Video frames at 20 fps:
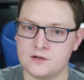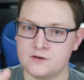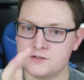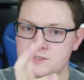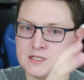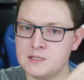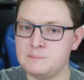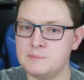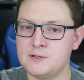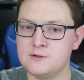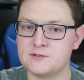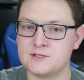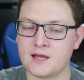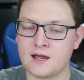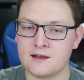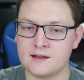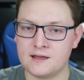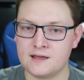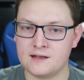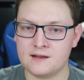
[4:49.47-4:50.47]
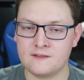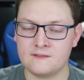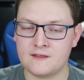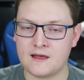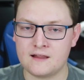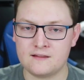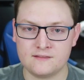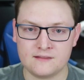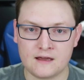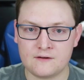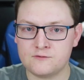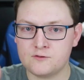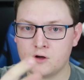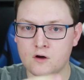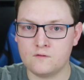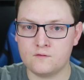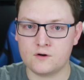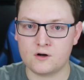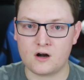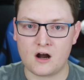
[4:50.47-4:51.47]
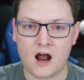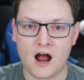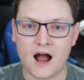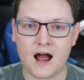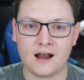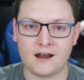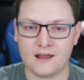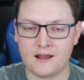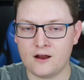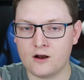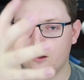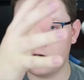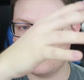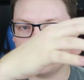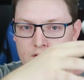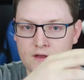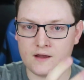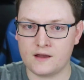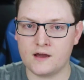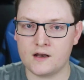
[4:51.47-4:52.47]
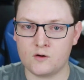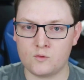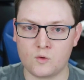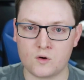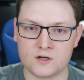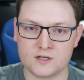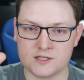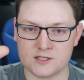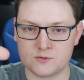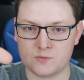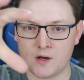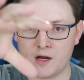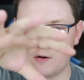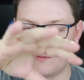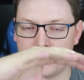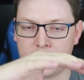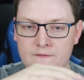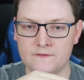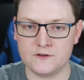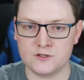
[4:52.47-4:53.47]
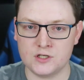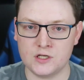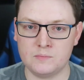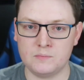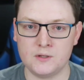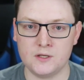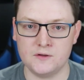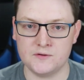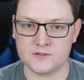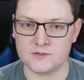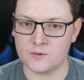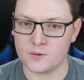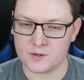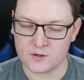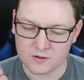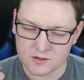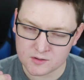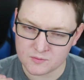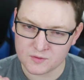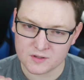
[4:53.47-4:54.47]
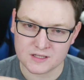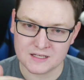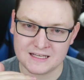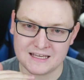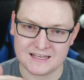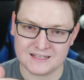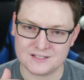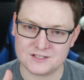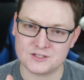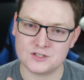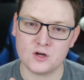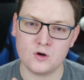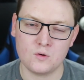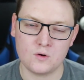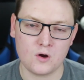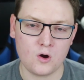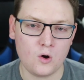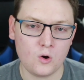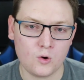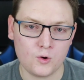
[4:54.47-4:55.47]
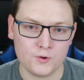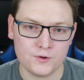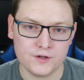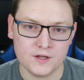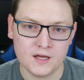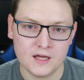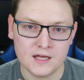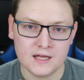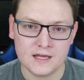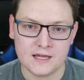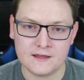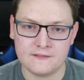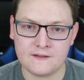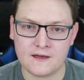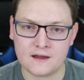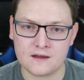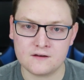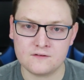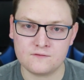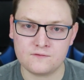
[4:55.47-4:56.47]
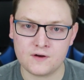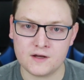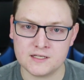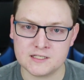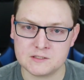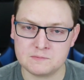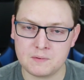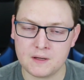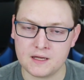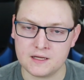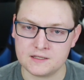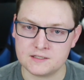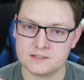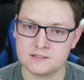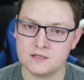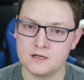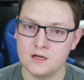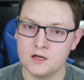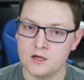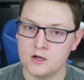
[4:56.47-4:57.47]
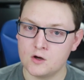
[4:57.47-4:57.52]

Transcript: So your CPU is kind of getting that leftover hot air that kind of works its way around the GPU. So it can only really get so cold in that confined space